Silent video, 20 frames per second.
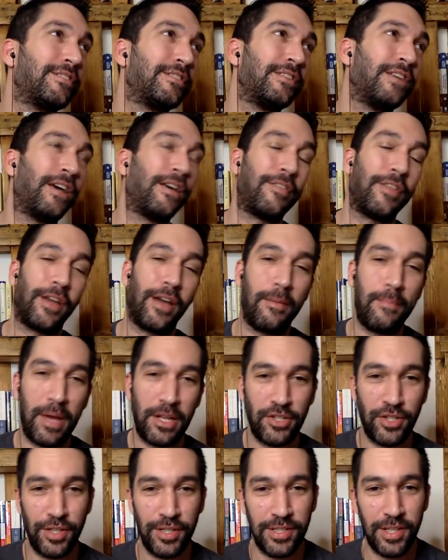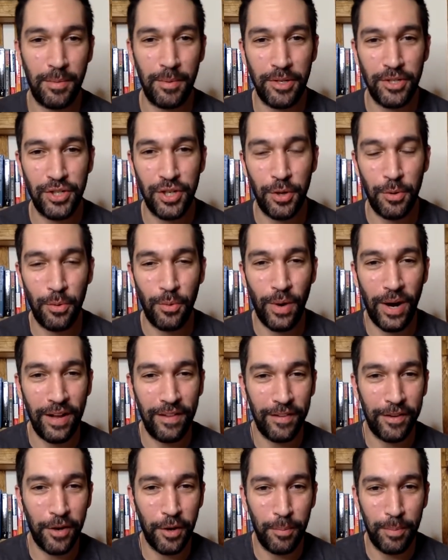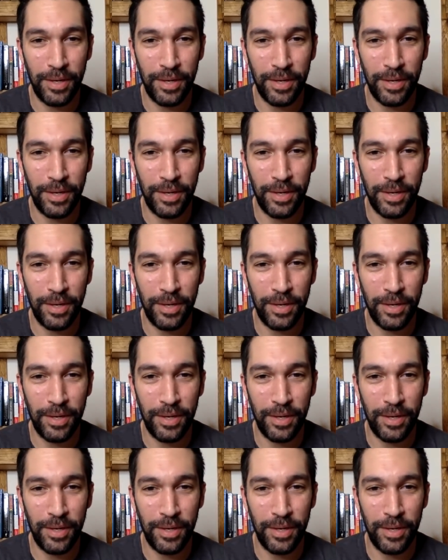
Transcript: I think I mentioned this on my show a while ago,